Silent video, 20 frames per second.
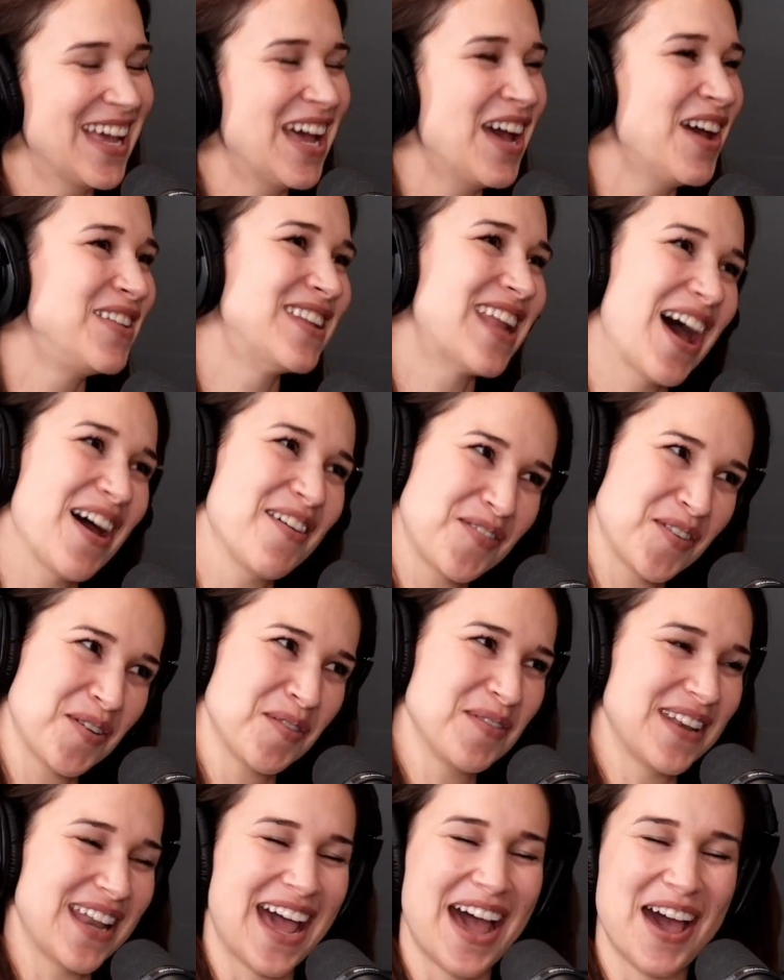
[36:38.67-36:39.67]
Not
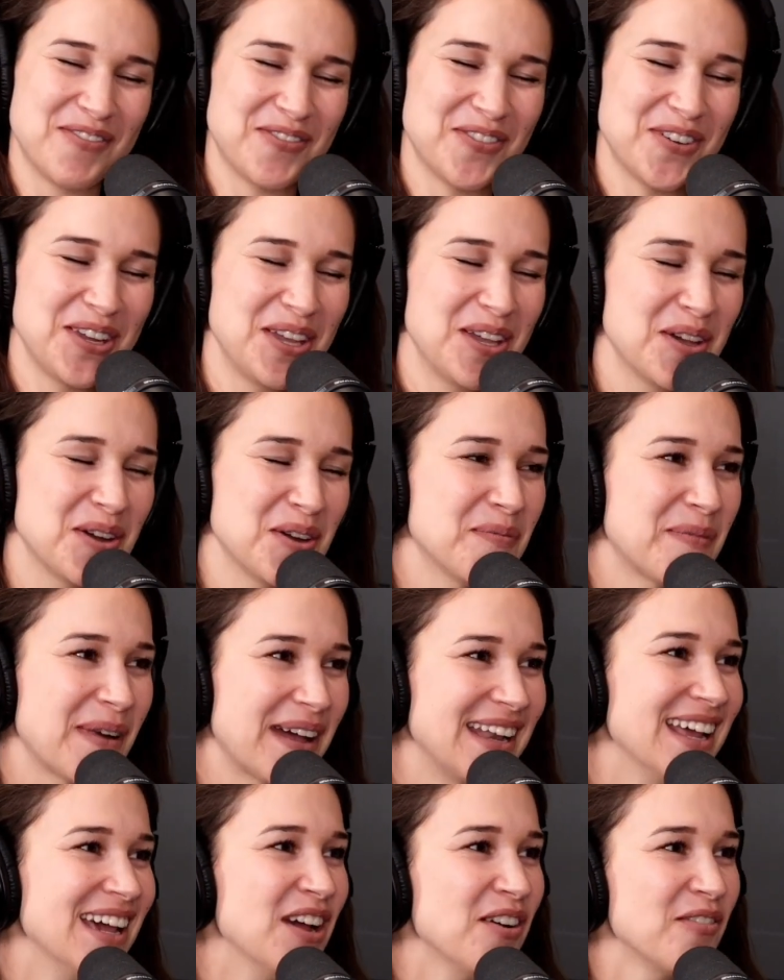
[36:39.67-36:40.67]
for you,
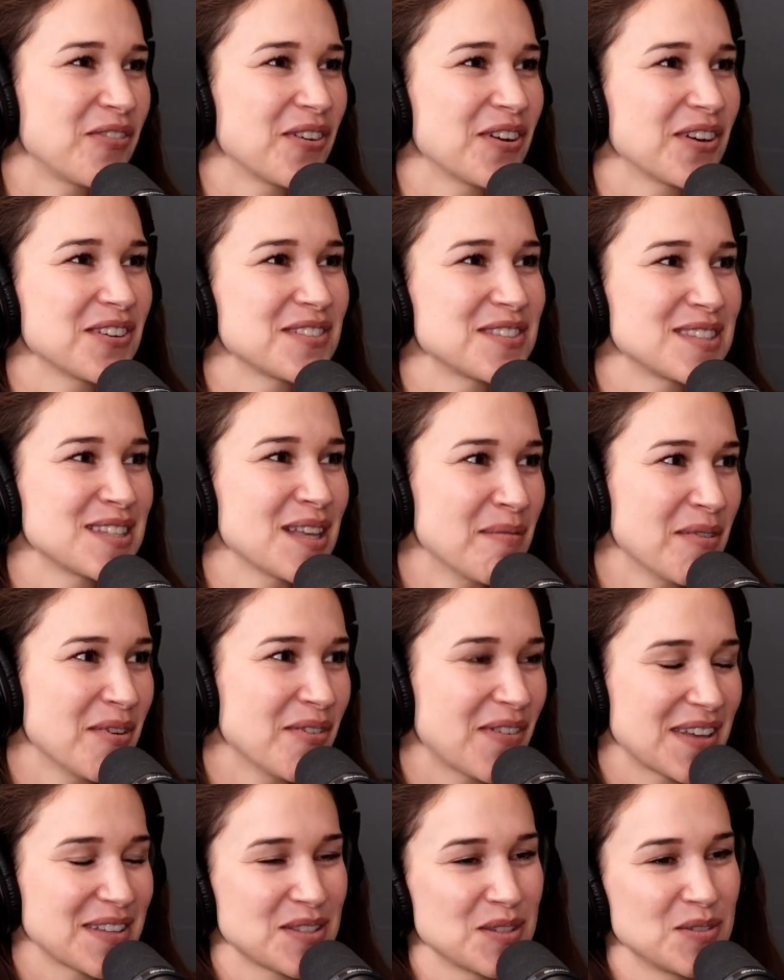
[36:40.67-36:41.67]
but for some of
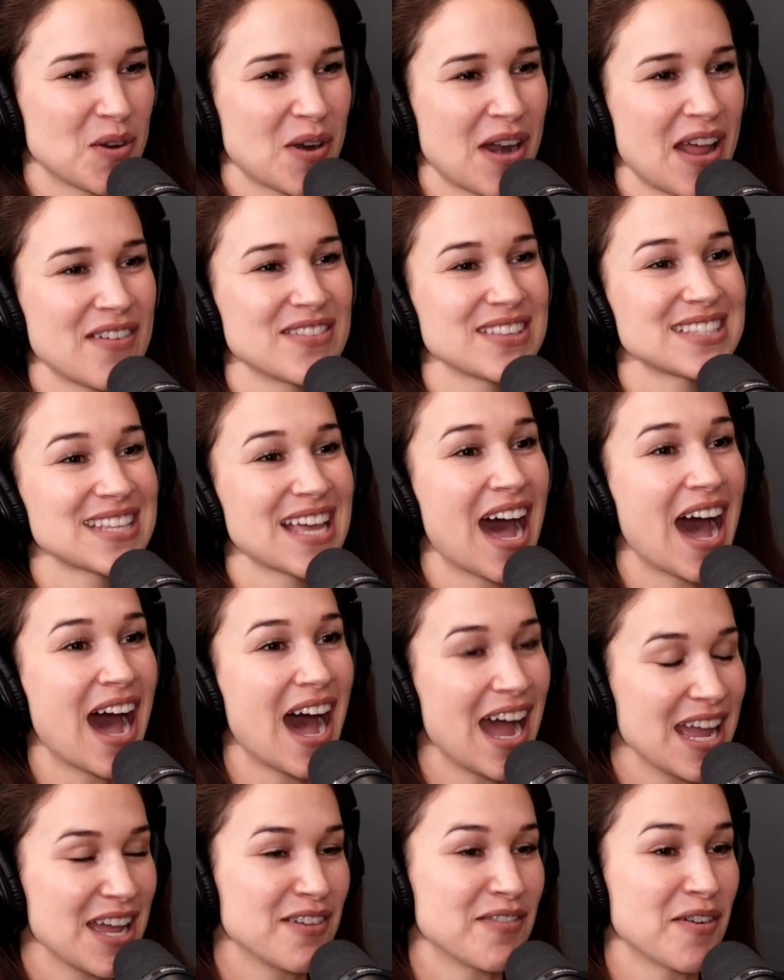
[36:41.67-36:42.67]
us who don't have as
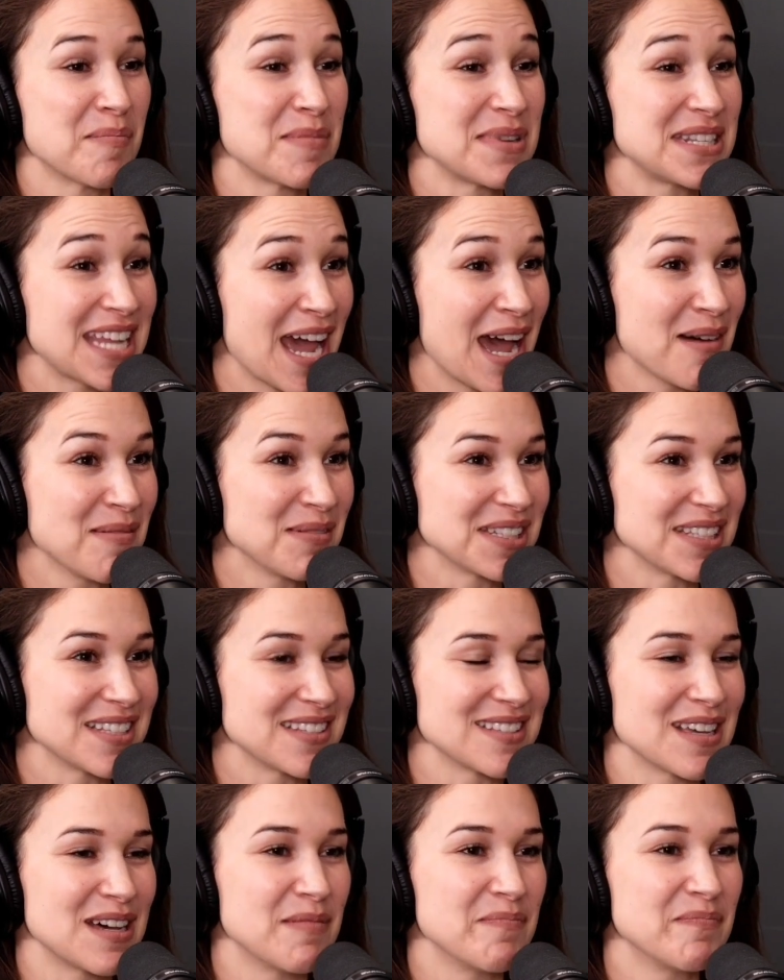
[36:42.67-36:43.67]
high of a
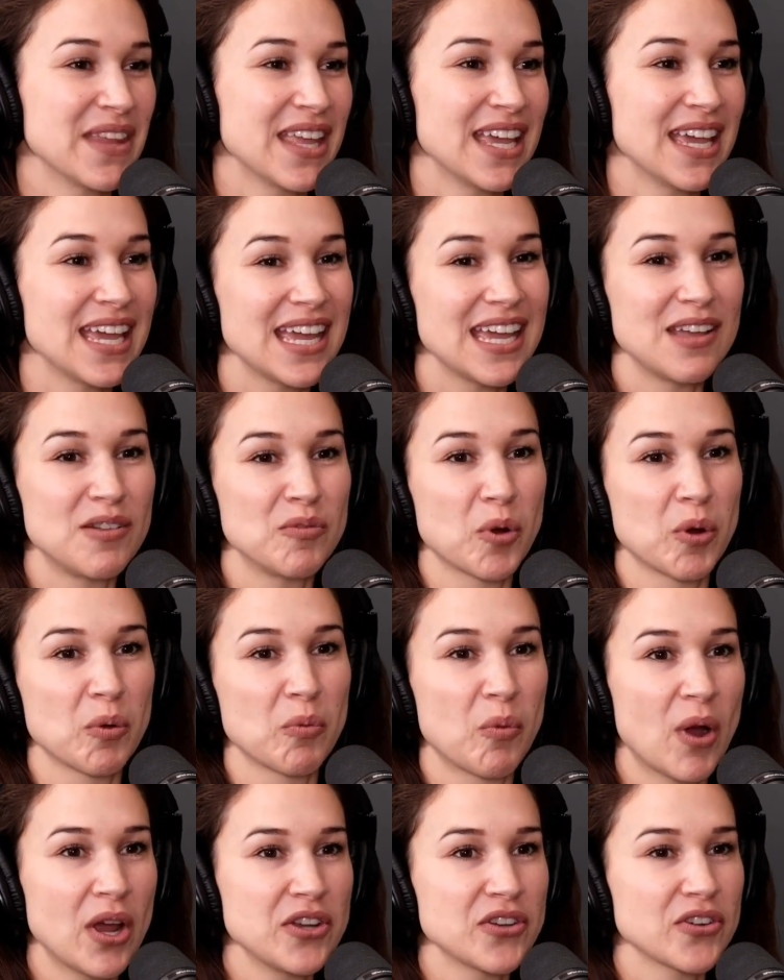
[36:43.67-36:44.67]
metabolism and we're
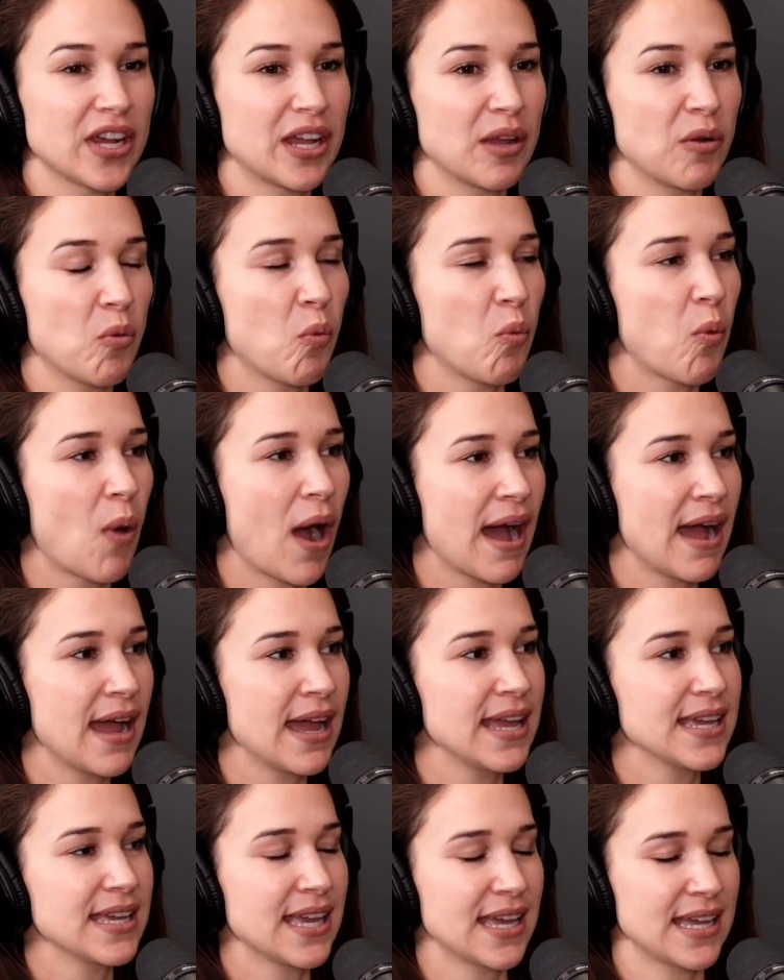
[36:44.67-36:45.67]
wondering,
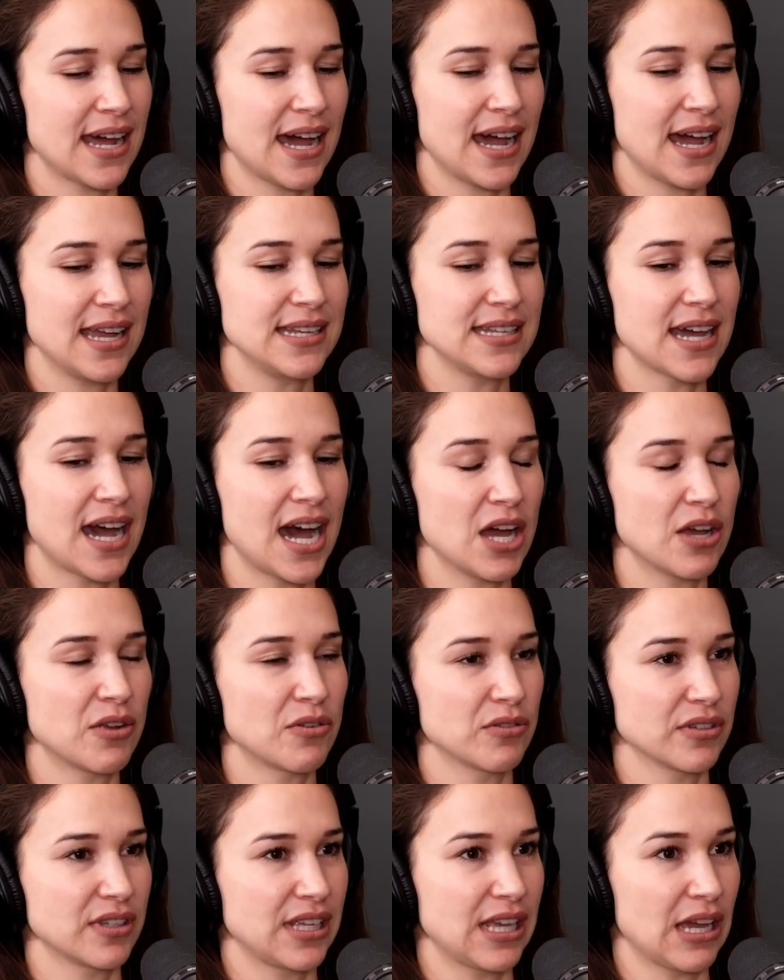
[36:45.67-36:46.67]
why can I
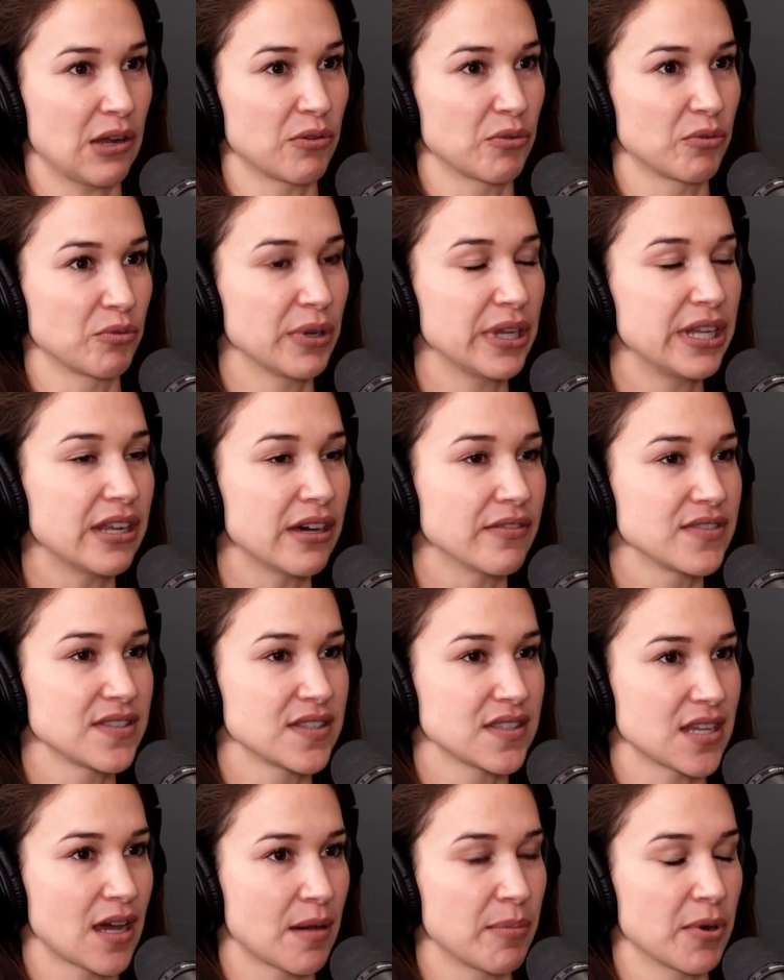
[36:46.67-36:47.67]
not get rid of
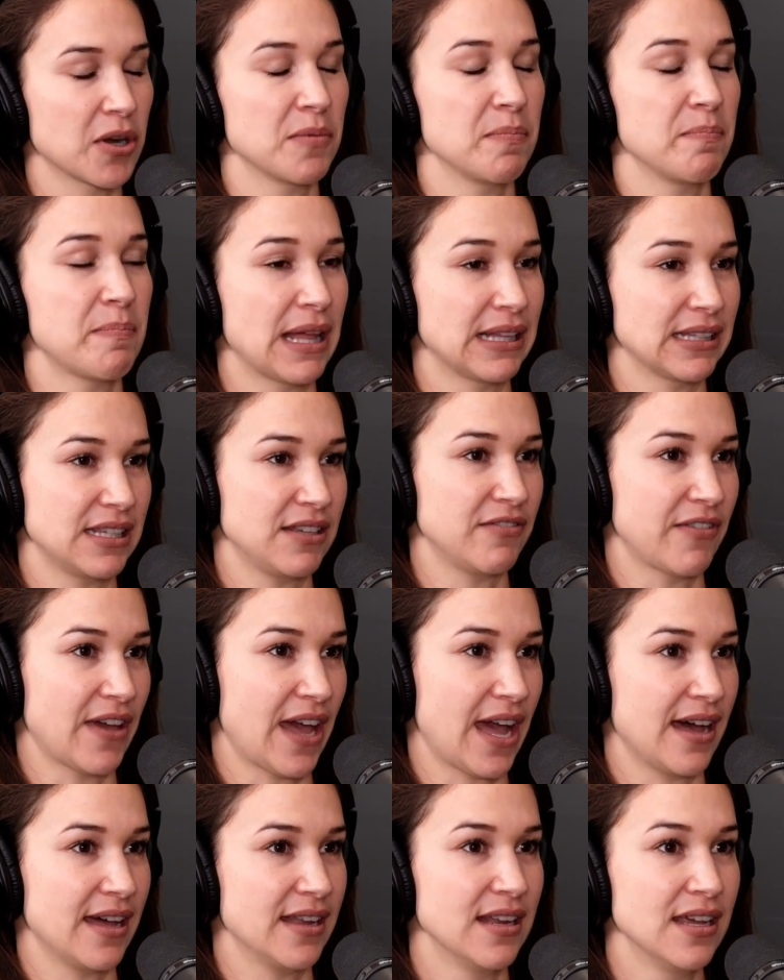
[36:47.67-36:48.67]
stubborn belly
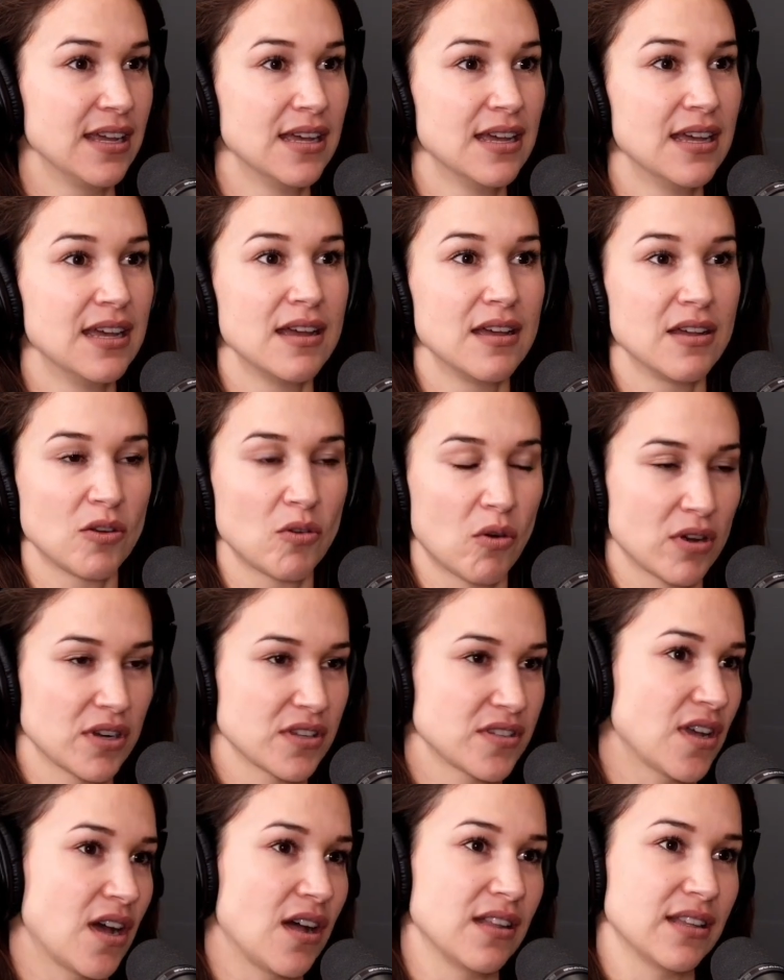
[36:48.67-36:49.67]
fat?
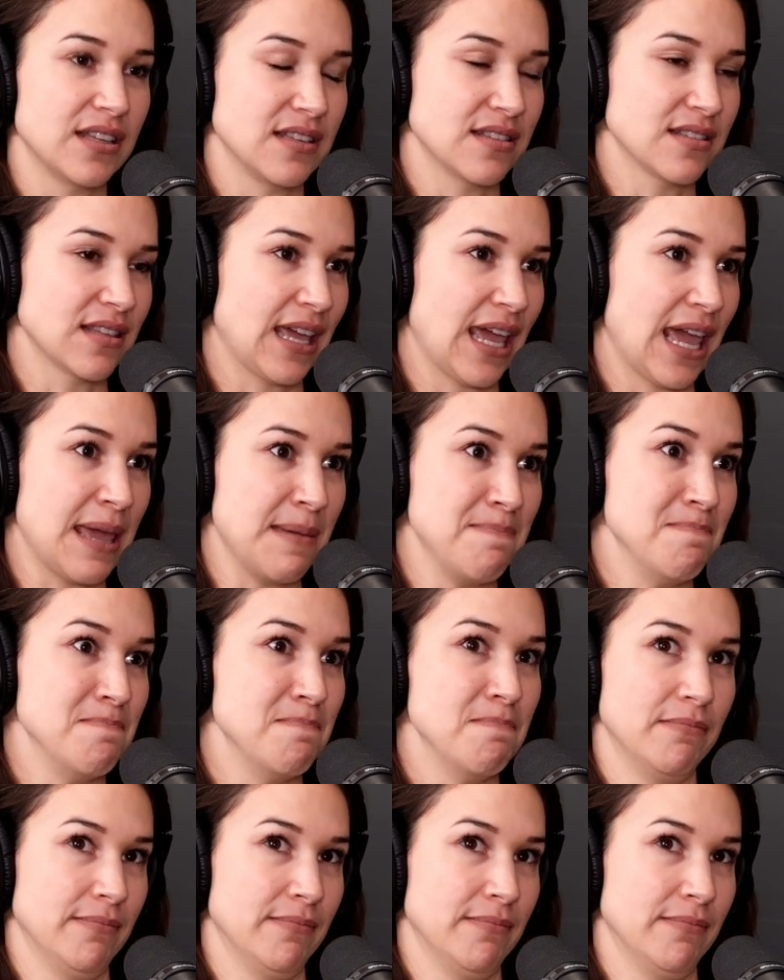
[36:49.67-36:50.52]
Cortisol is like a